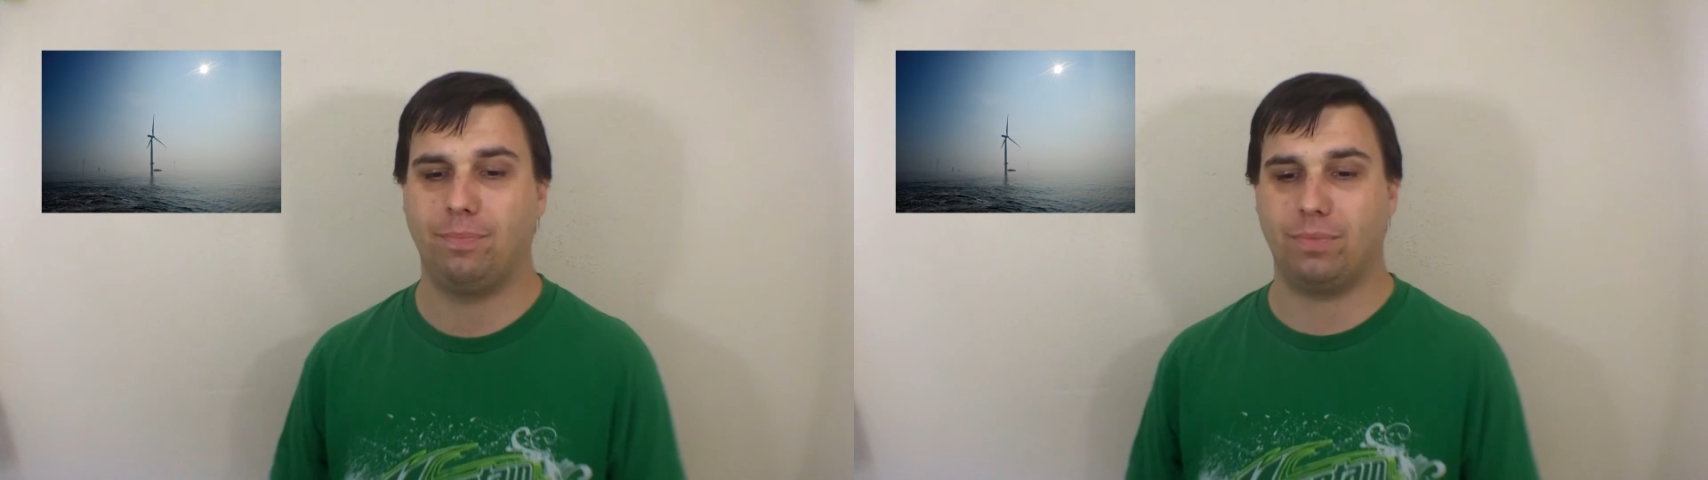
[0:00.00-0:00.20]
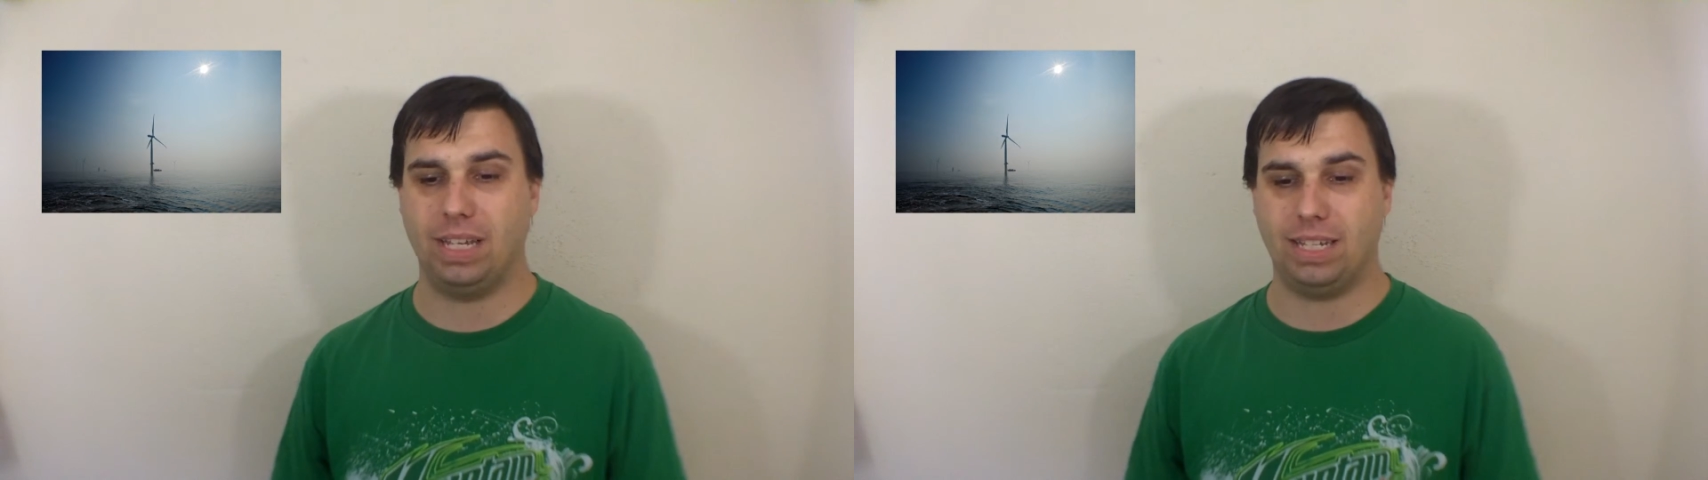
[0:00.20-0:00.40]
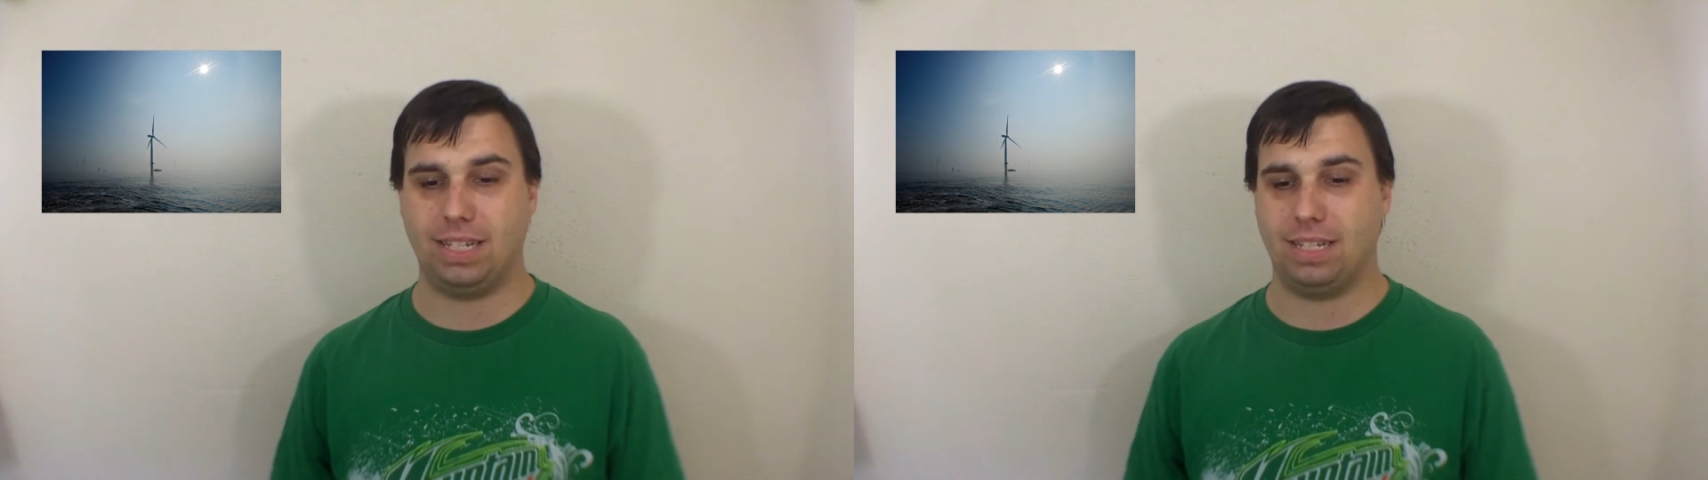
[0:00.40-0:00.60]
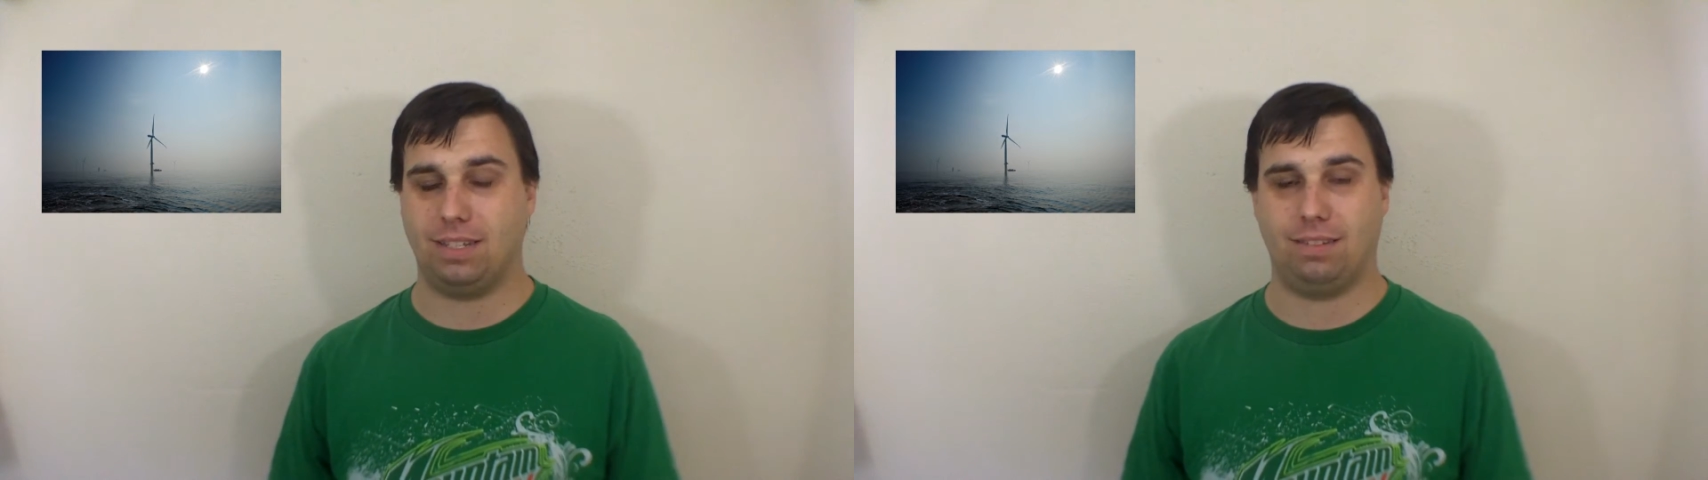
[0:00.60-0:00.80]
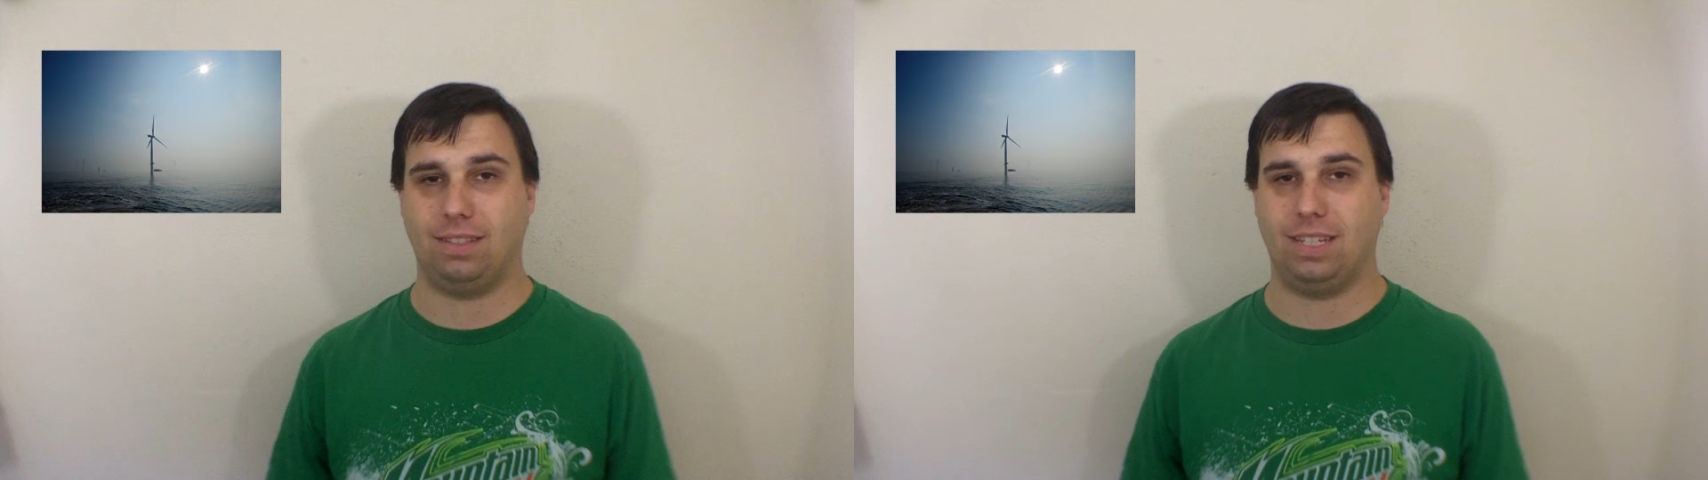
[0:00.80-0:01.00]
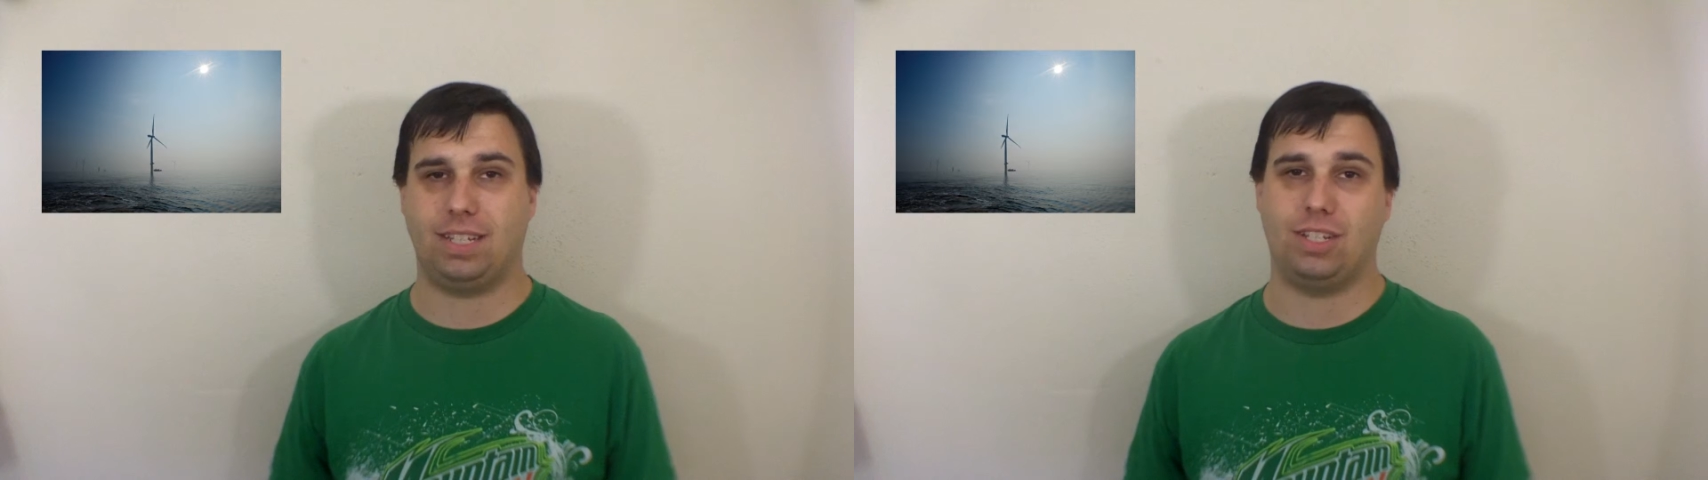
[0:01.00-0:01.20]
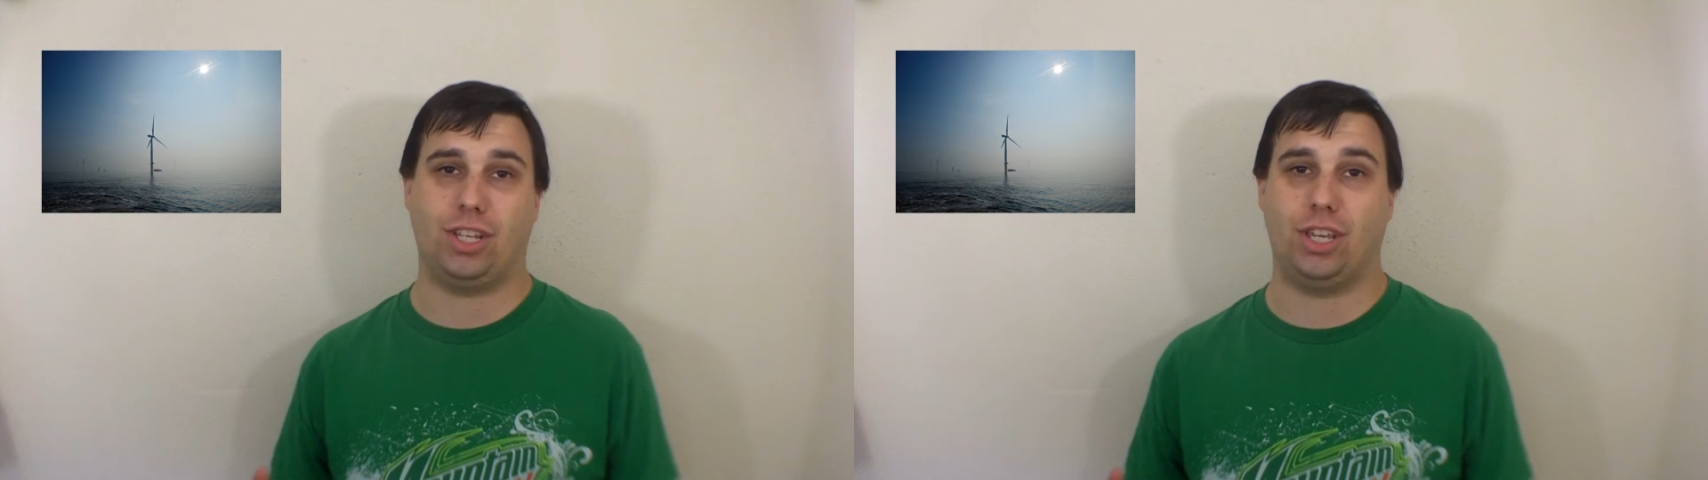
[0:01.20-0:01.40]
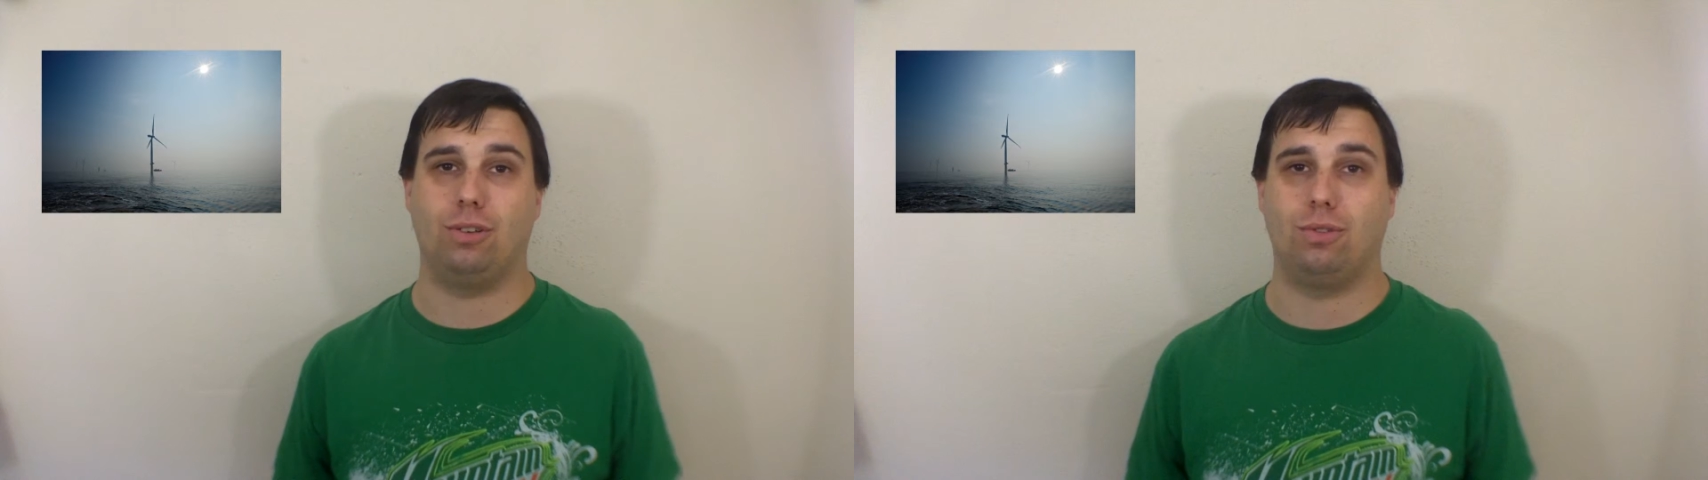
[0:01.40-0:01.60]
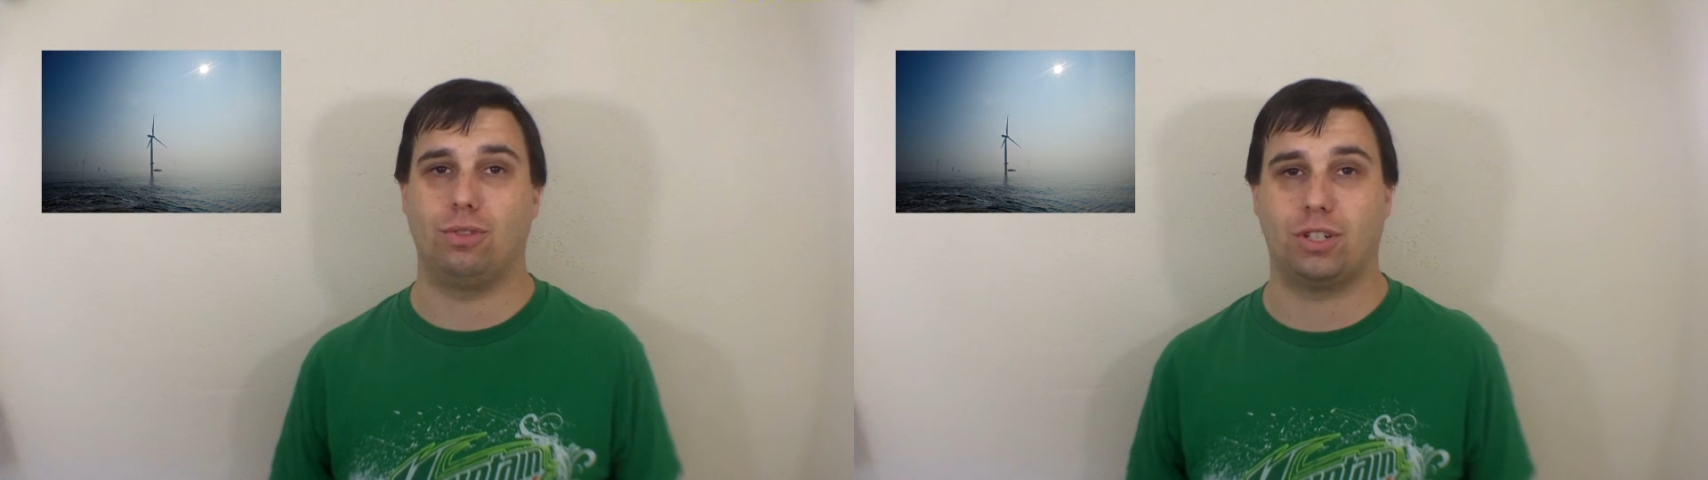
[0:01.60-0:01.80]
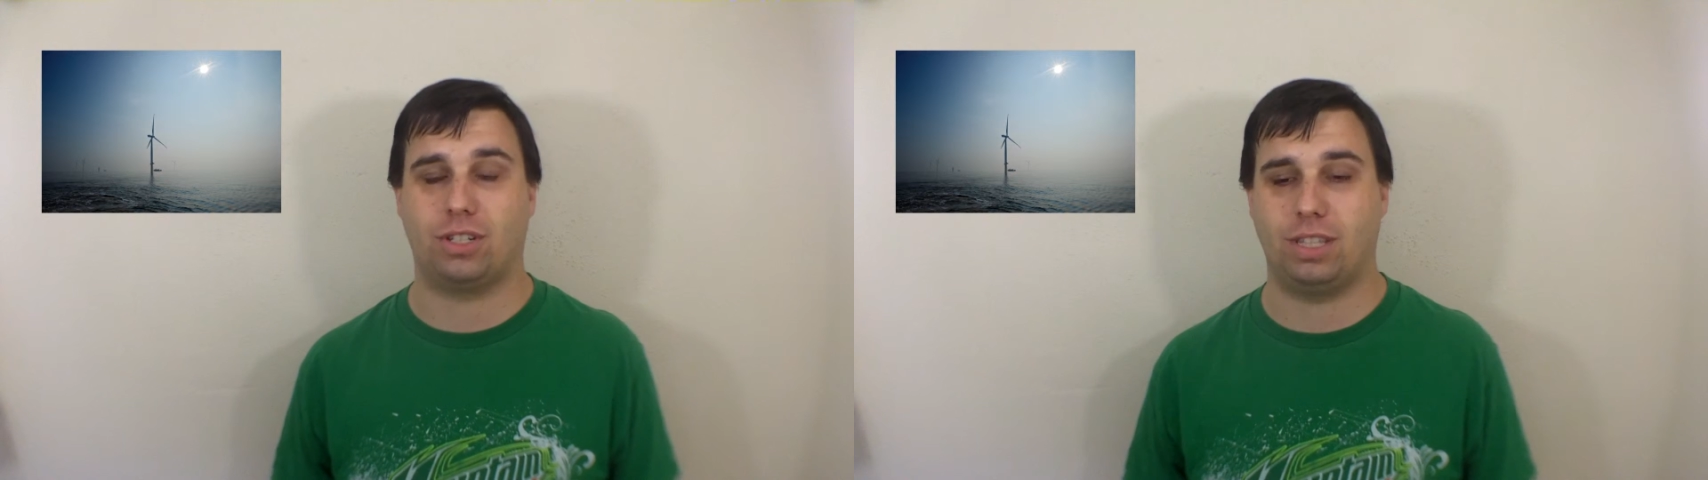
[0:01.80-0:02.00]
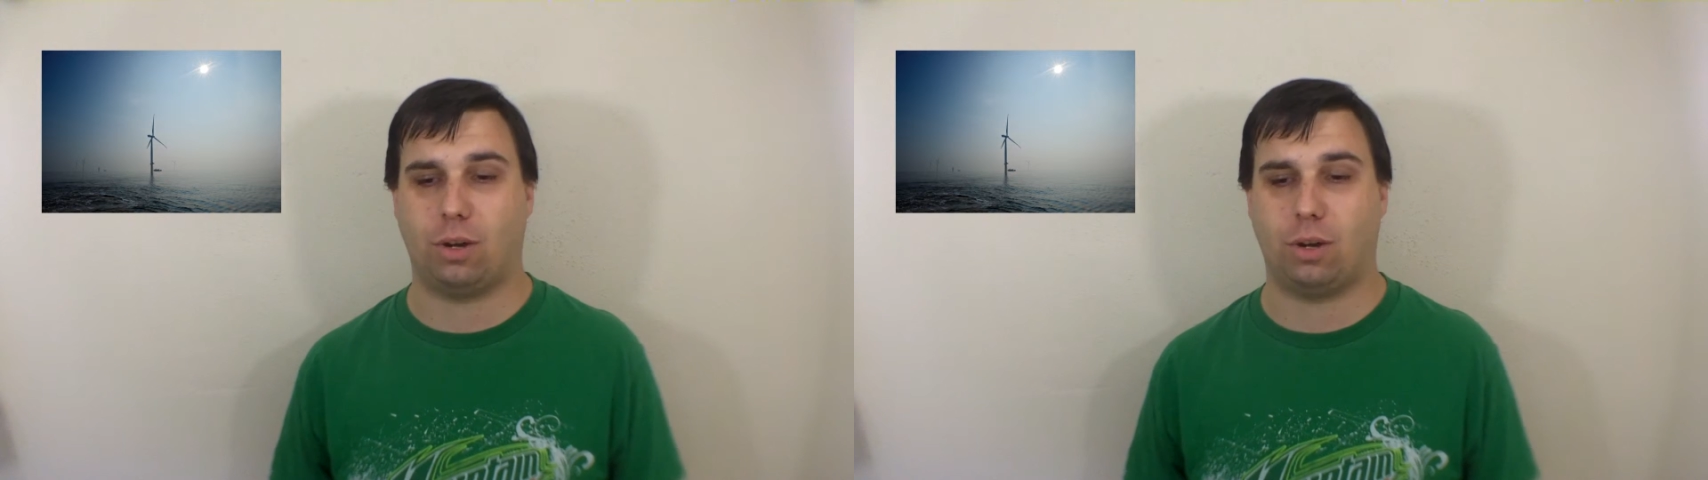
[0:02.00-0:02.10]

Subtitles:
This is huge.